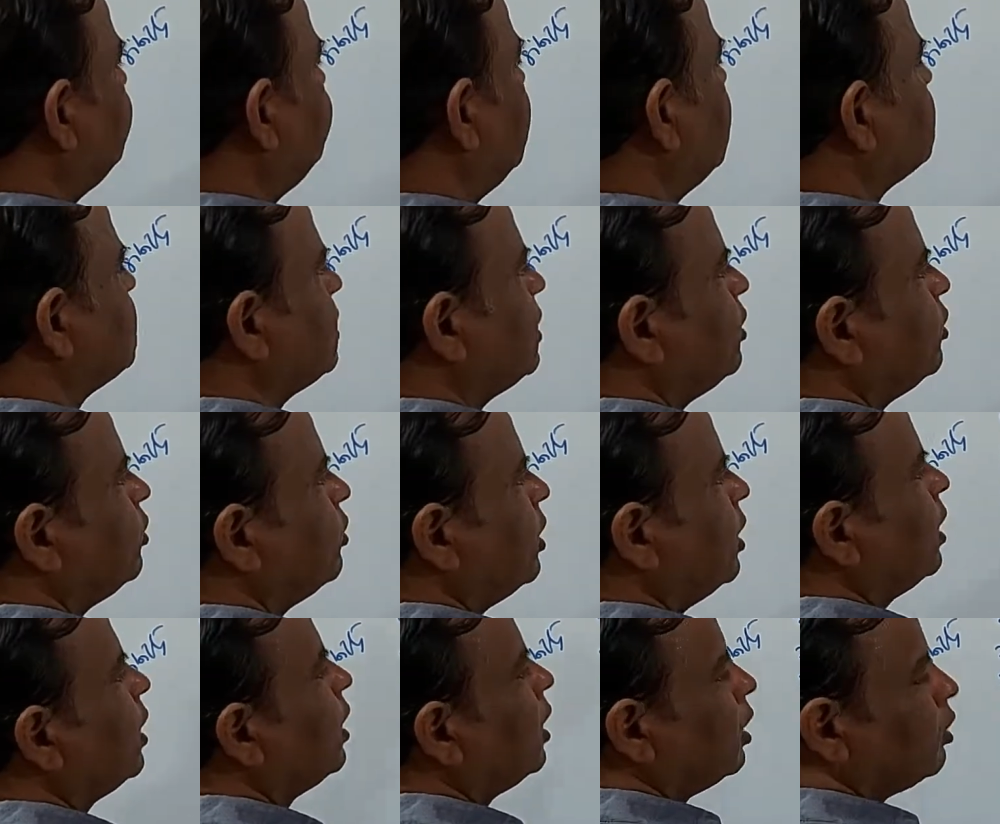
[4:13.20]
plus around
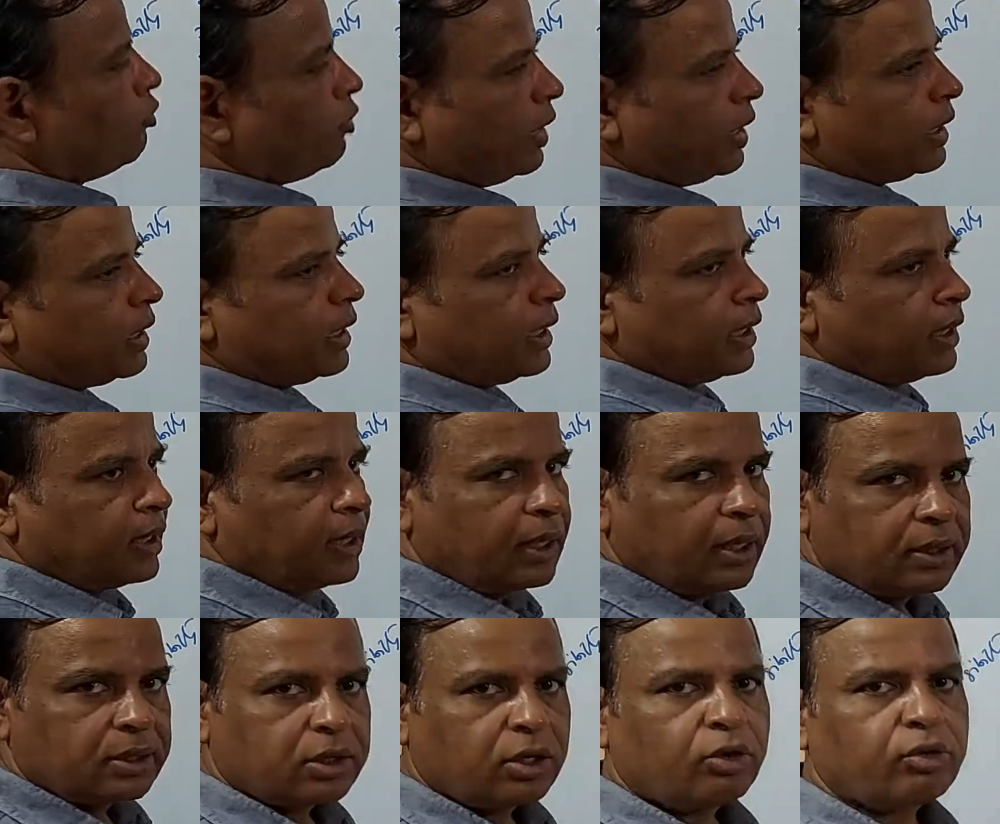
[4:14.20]
20, it
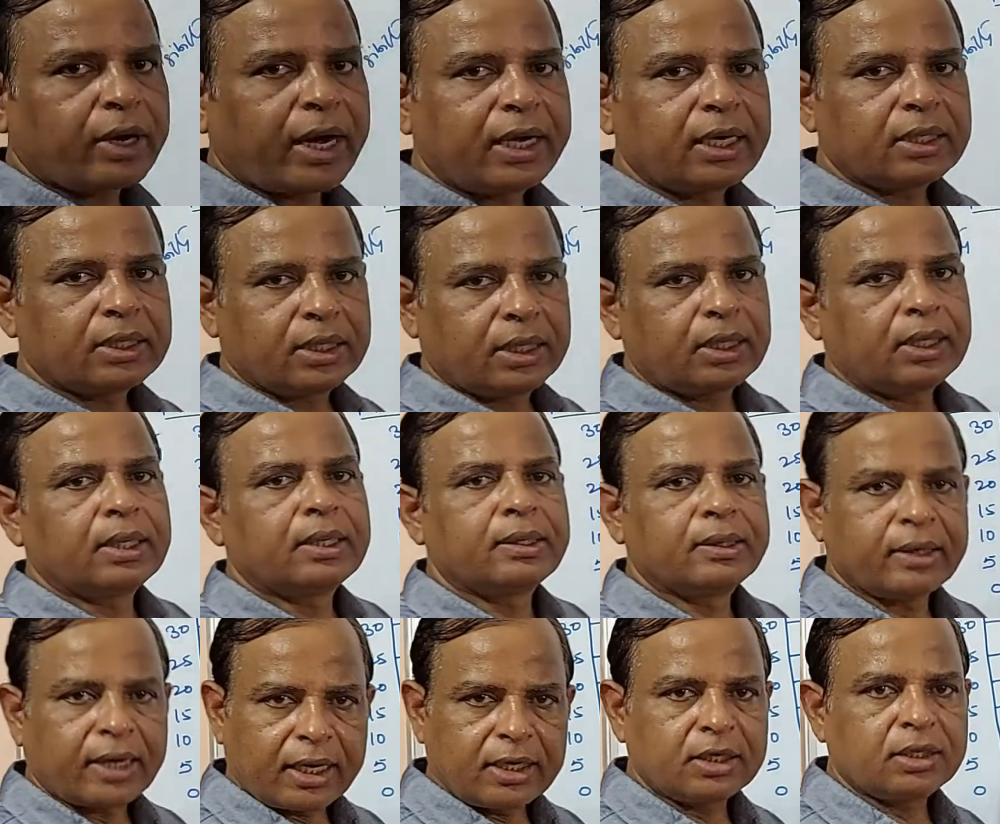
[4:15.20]
is around
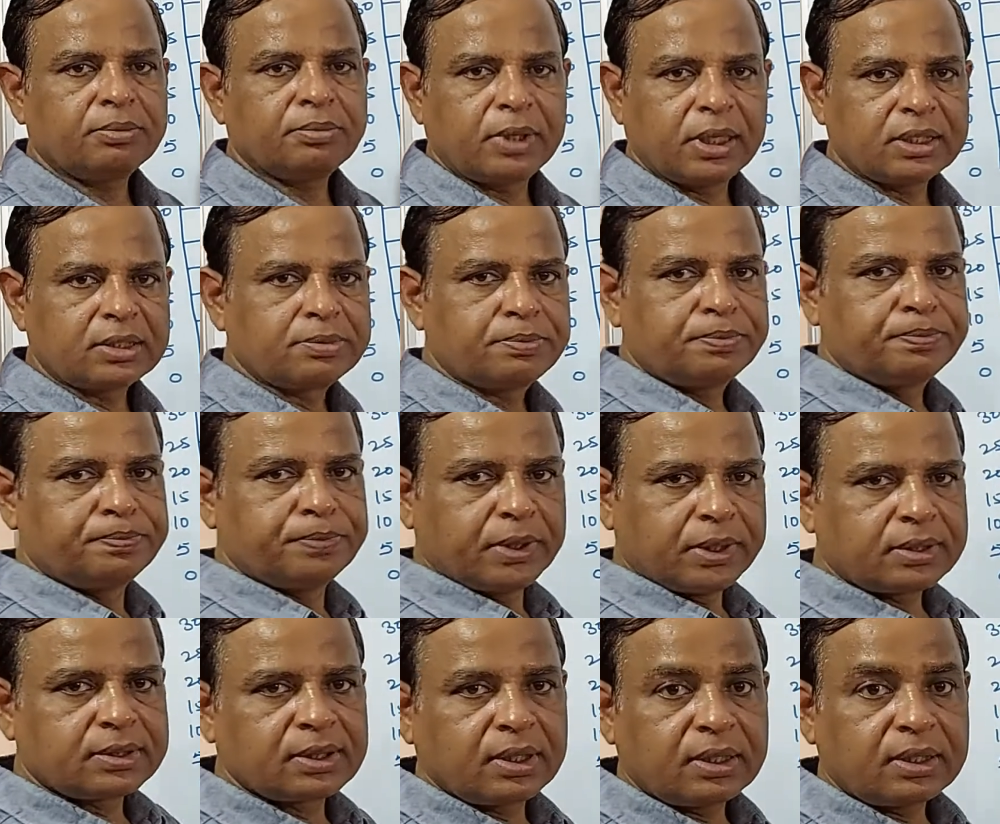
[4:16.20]
90 plus
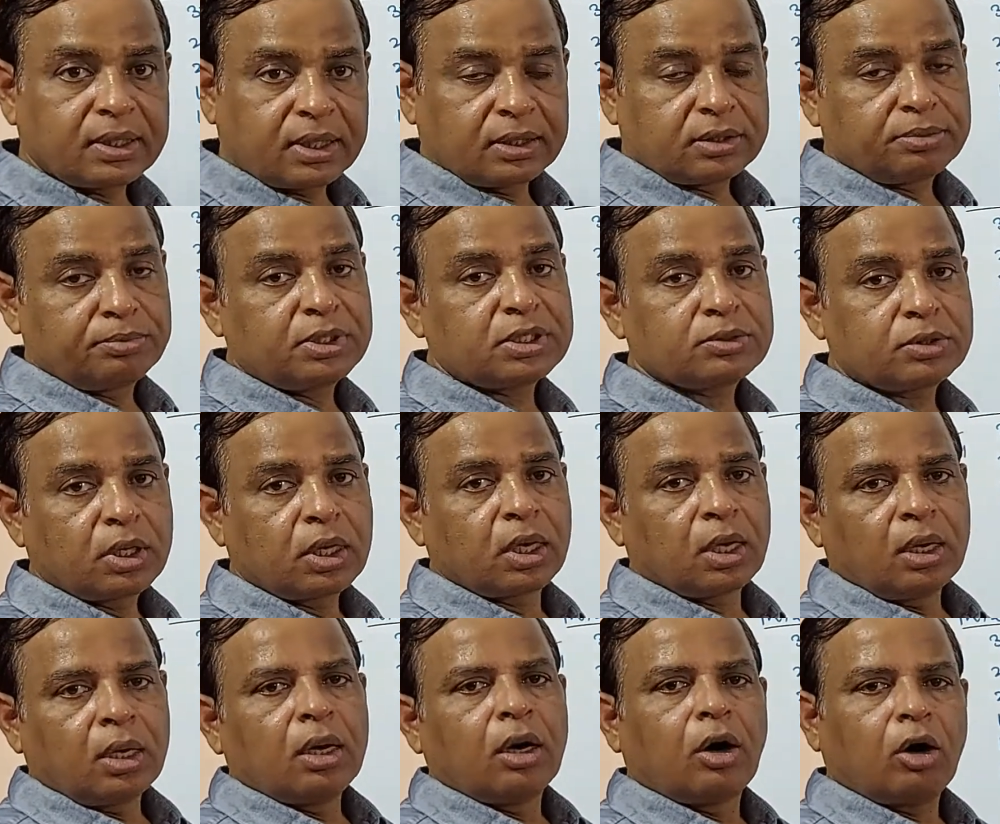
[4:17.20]
percentage, means
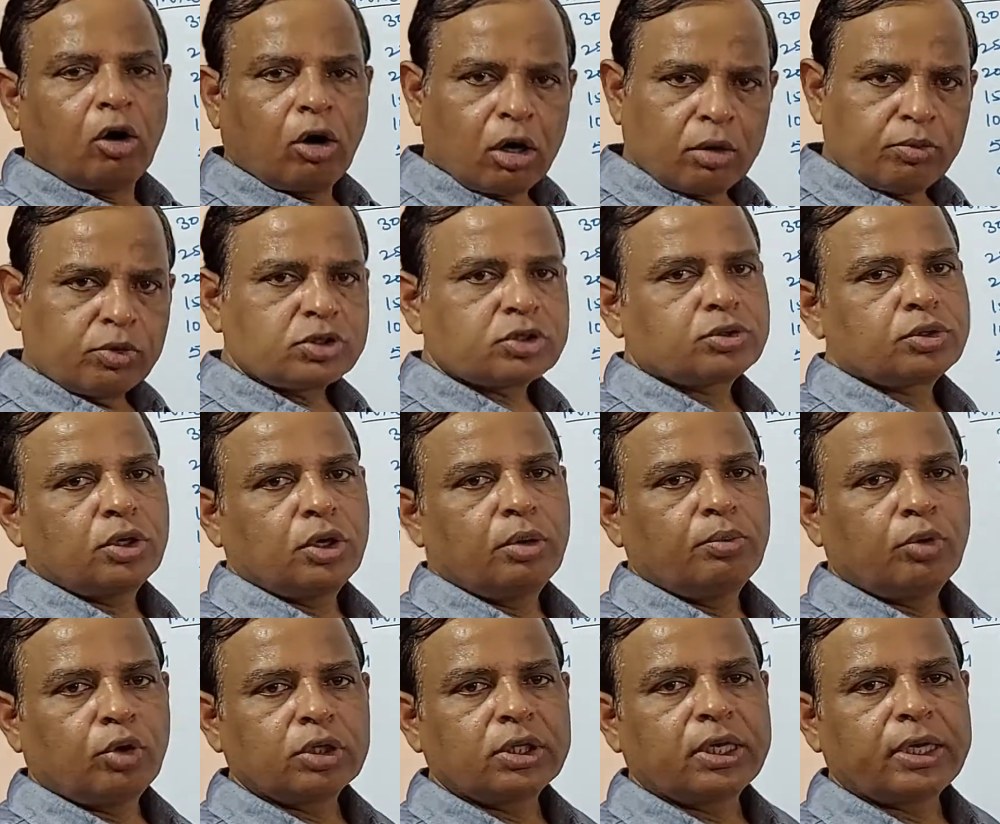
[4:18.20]
almost
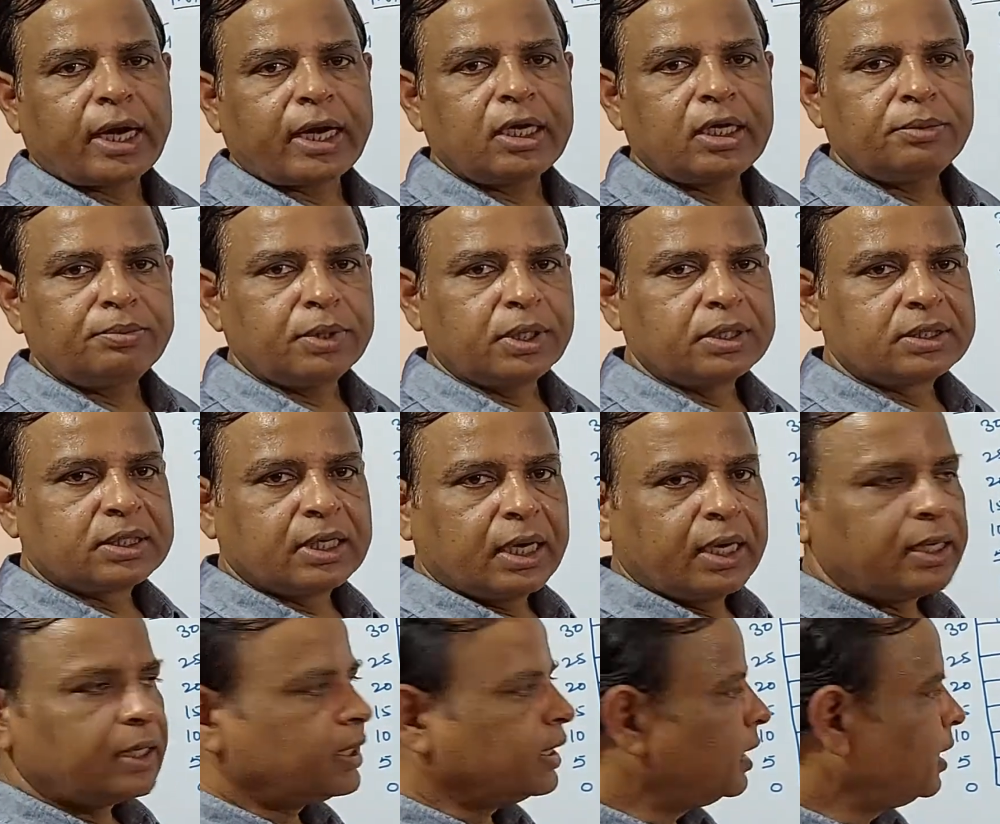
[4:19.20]
more than
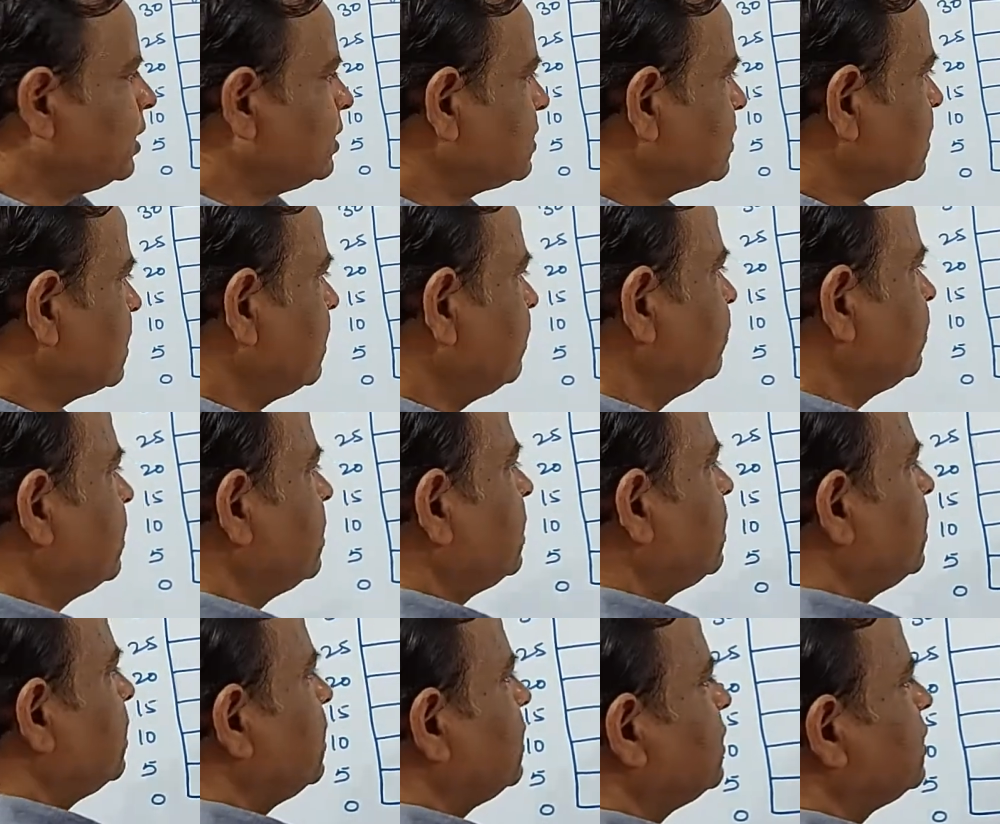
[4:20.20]
90% is
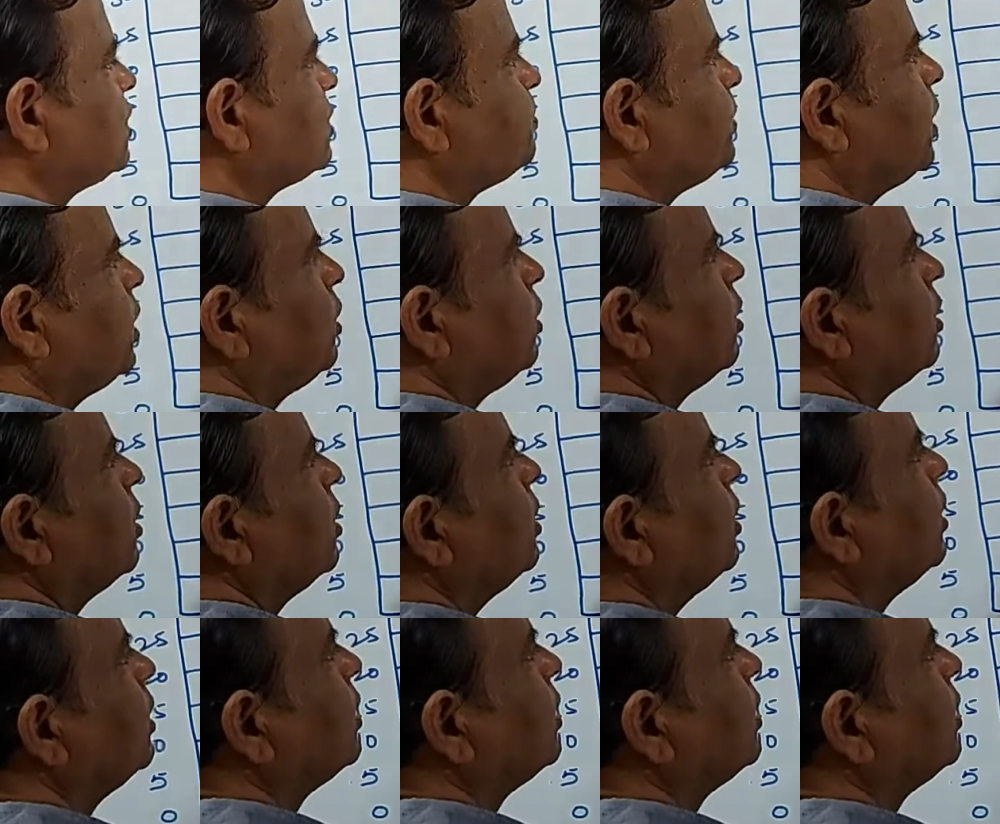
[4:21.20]
covered in this particular